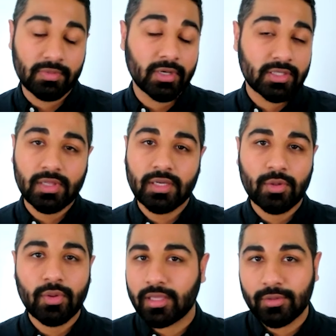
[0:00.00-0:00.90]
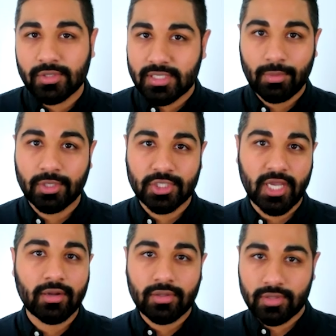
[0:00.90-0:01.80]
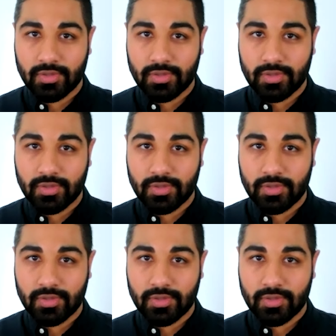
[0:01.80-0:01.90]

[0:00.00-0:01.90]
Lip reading: But it's really cool that you were just able to shadow,